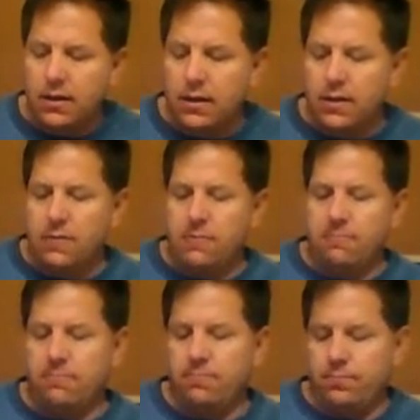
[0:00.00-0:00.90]

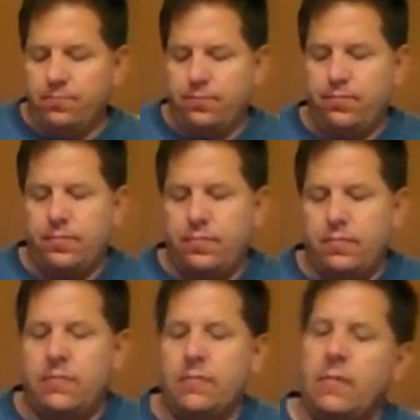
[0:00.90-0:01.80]

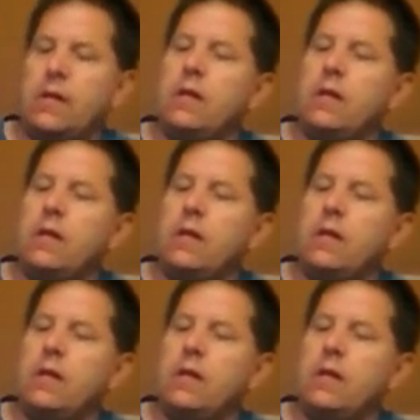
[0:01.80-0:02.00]
And